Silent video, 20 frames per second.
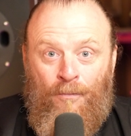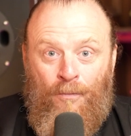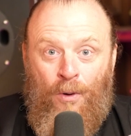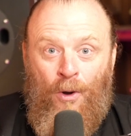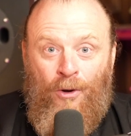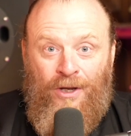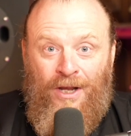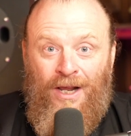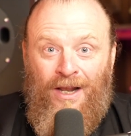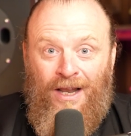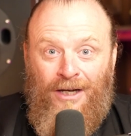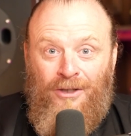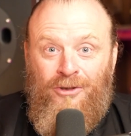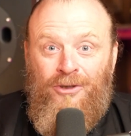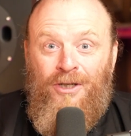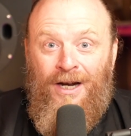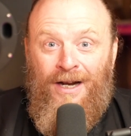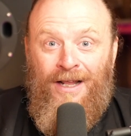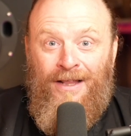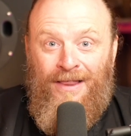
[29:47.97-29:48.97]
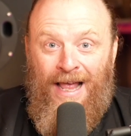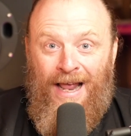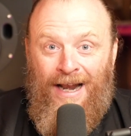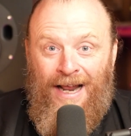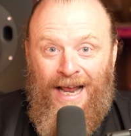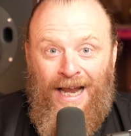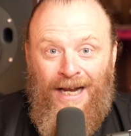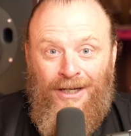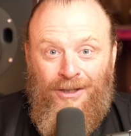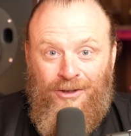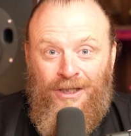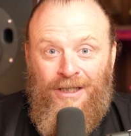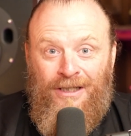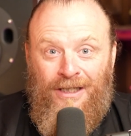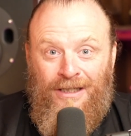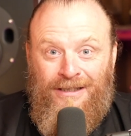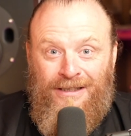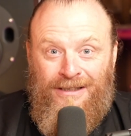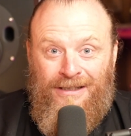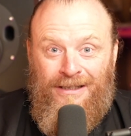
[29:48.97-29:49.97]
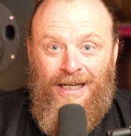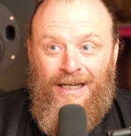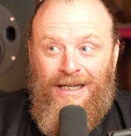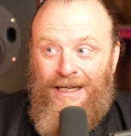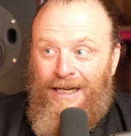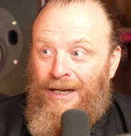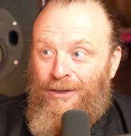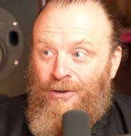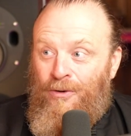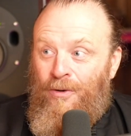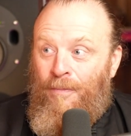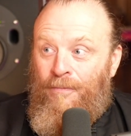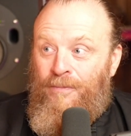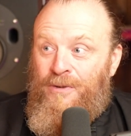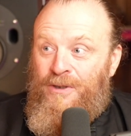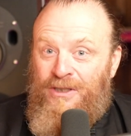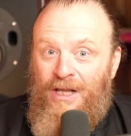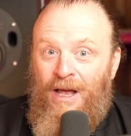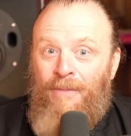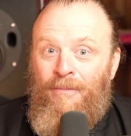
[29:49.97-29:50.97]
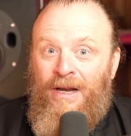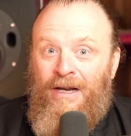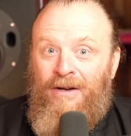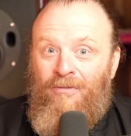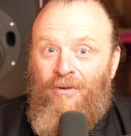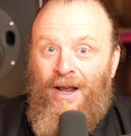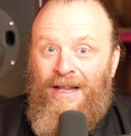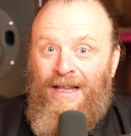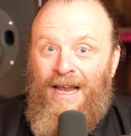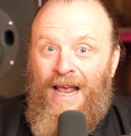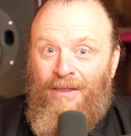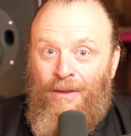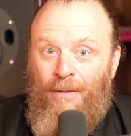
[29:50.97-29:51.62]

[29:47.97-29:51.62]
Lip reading: percolation and that energy that's sitting in your stomach right now,